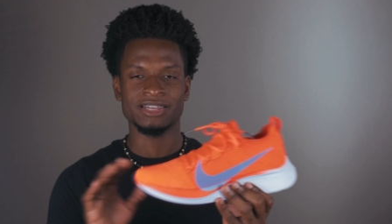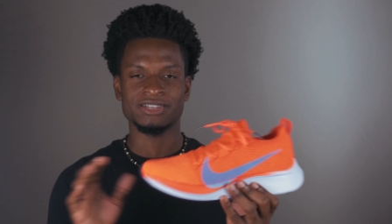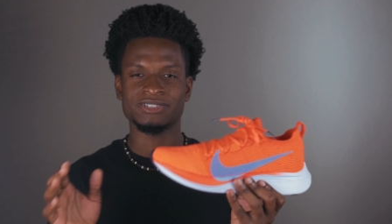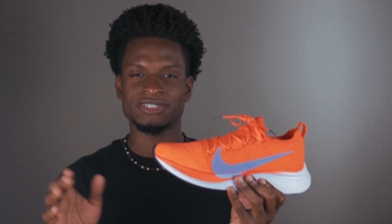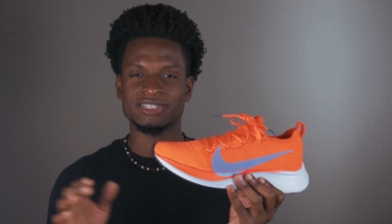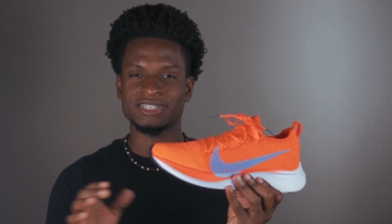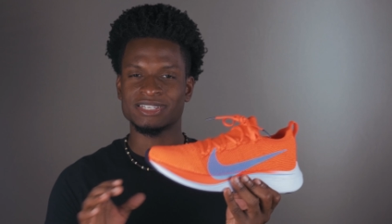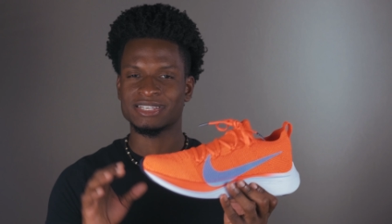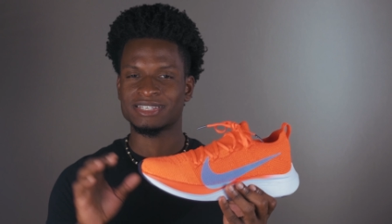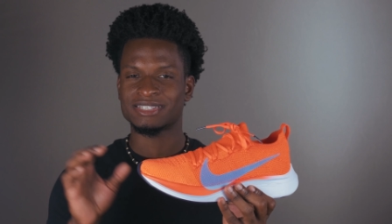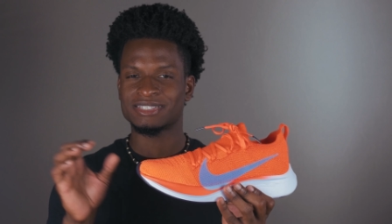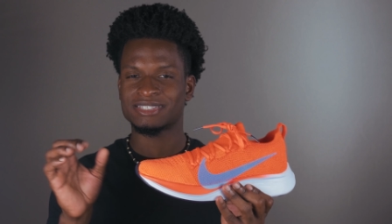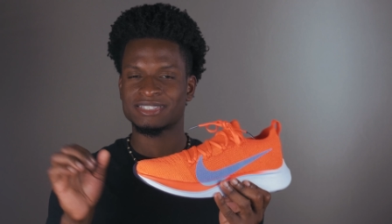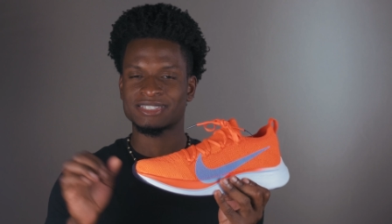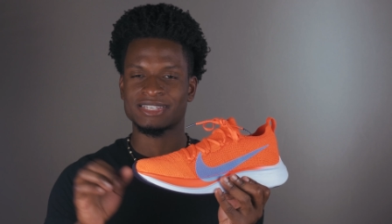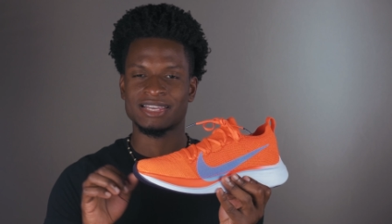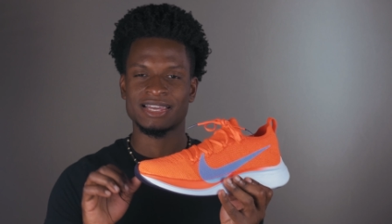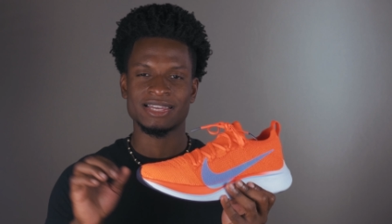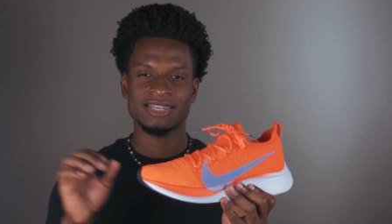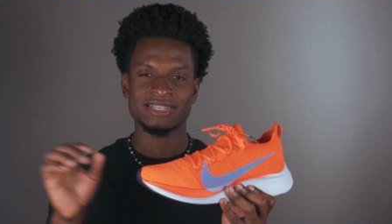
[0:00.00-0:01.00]
usually
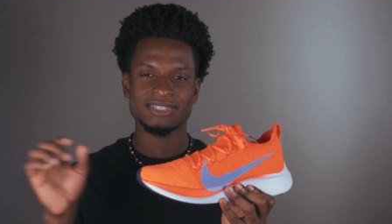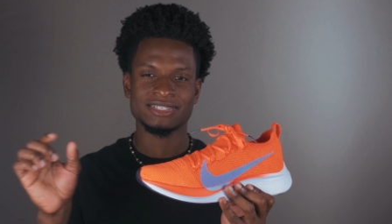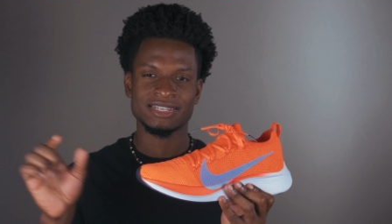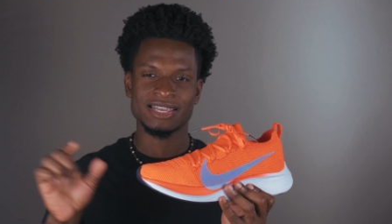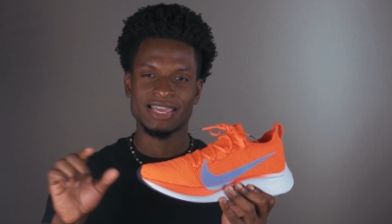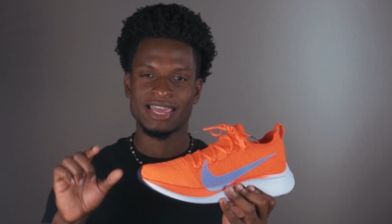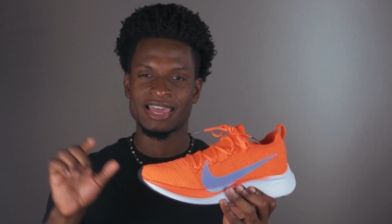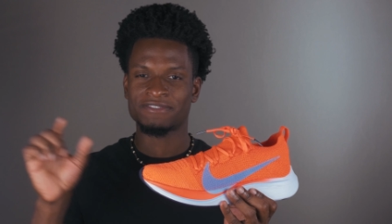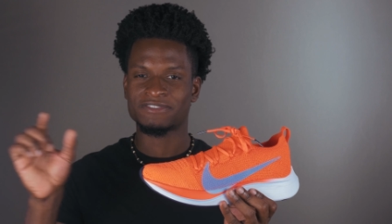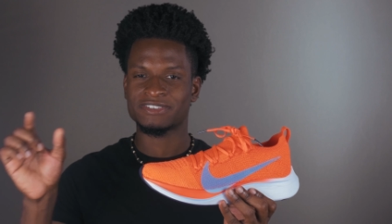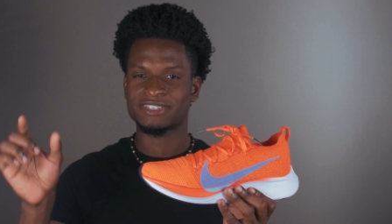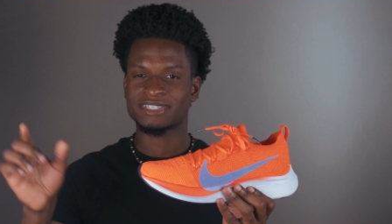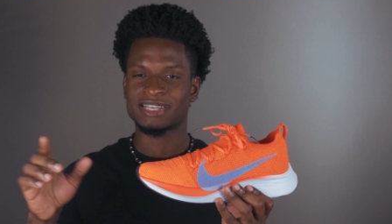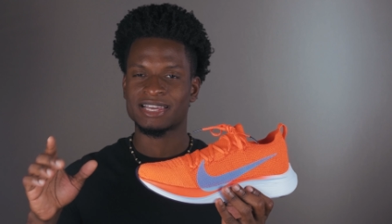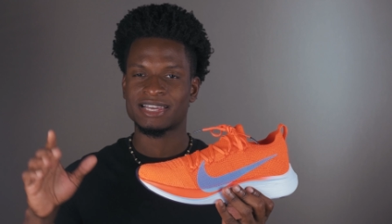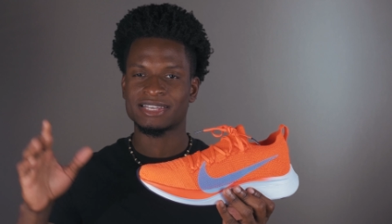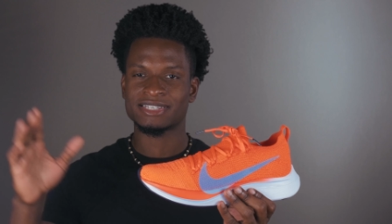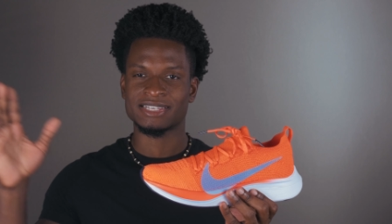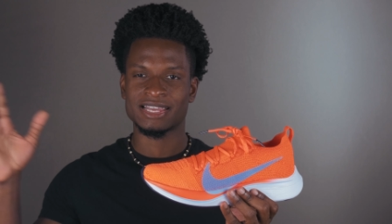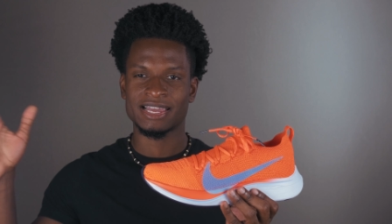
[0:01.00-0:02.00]
size a half a
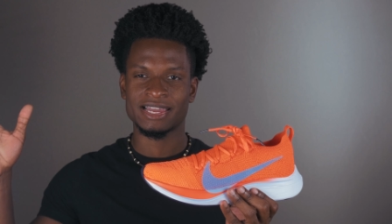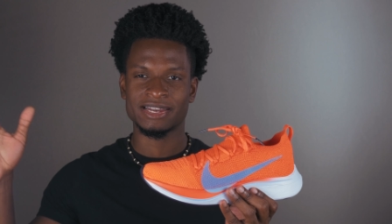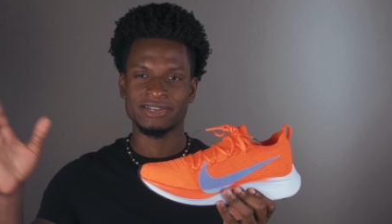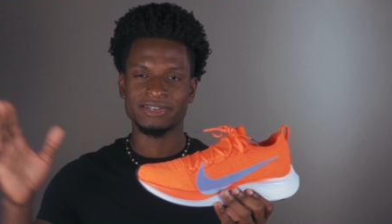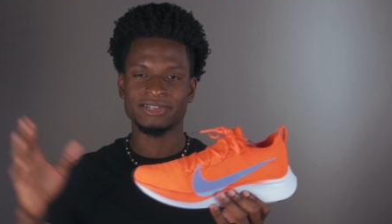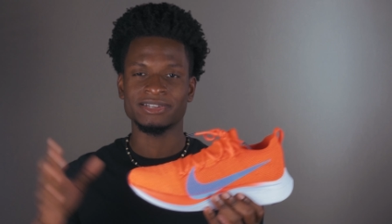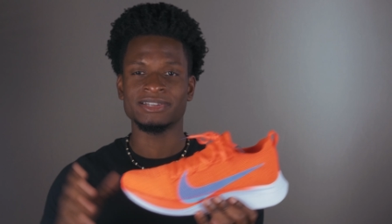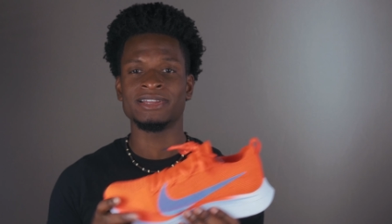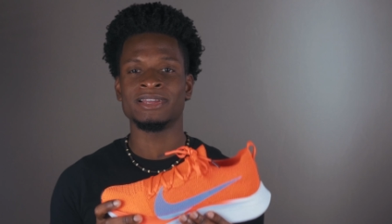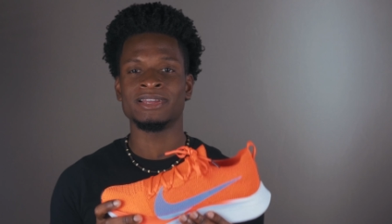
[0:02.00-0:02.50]
size higher.